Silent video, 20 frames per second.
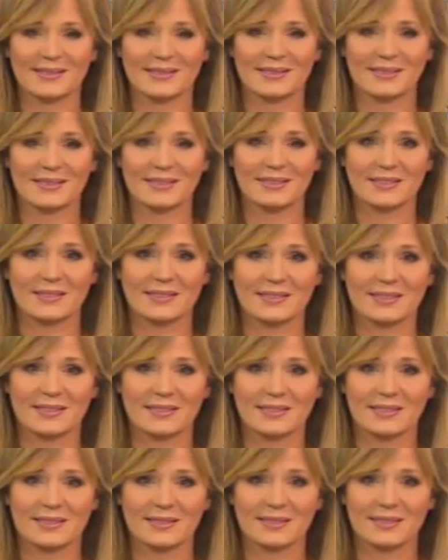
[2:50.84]

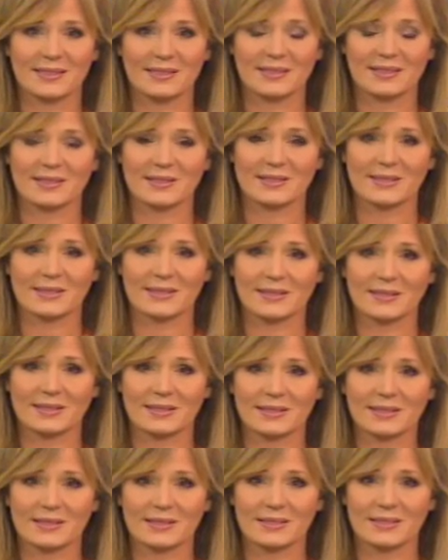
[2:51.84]

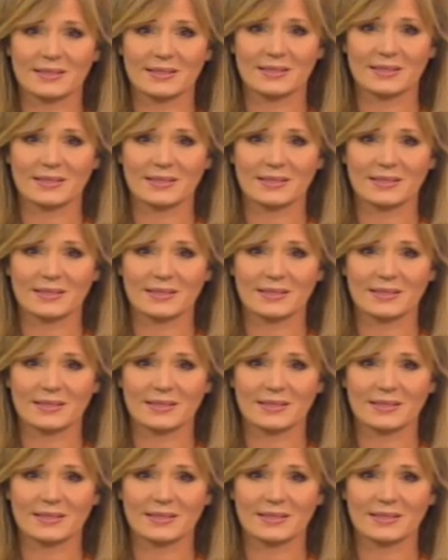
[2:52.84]
(not speaking)